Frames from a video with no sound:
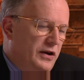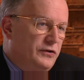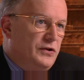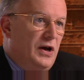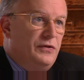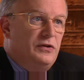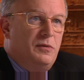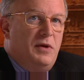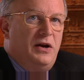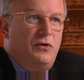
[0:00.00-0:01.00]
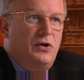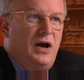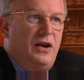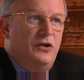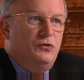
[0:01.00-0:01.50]
not that the medical
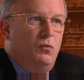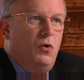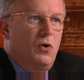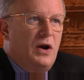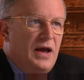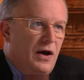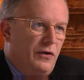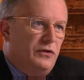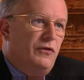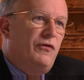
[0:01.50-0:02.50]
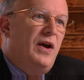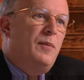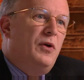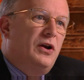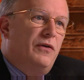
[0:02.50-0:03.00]
college wore out the
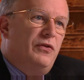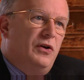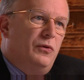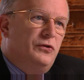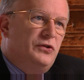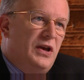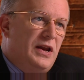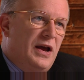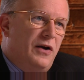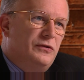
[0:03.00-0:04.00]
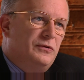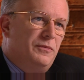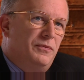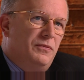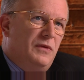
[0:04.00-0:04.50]
fabric of the old state house.
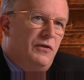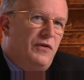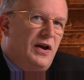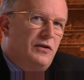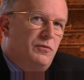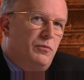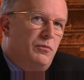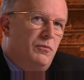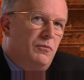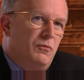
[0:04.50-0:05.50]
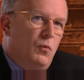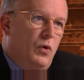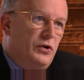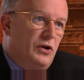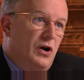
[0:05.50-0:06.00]
In fact,
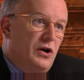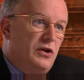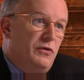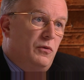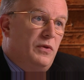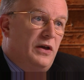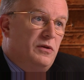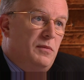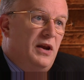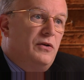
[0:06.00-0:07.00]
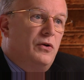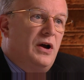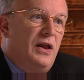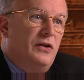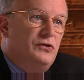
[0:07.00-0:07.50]
one could argue that without the medical
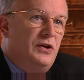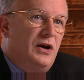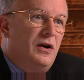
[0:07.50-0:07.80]
college there,